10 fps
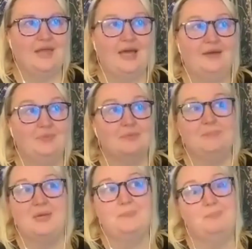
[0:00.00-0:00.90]
was a
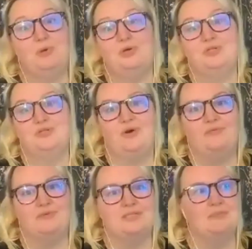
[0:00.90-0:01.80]
big push for
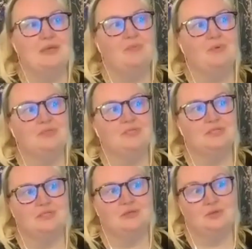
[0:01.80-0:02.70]
obviously me wanting
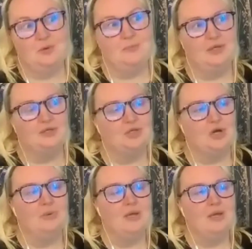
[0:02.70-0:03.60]
to quit my
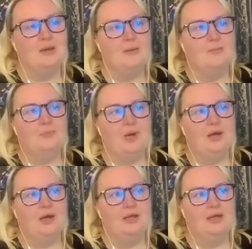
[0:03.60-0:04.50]
job.
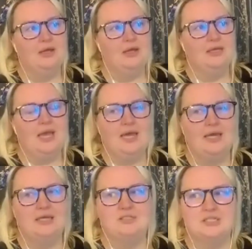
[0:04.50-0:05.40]
But yeah,
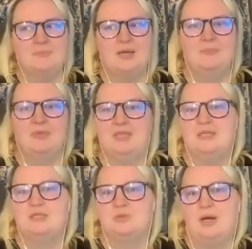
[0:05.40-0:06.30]
it does make me
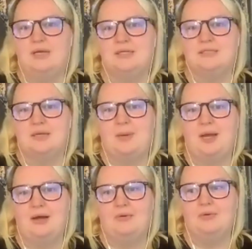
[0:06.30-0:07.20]
think twice about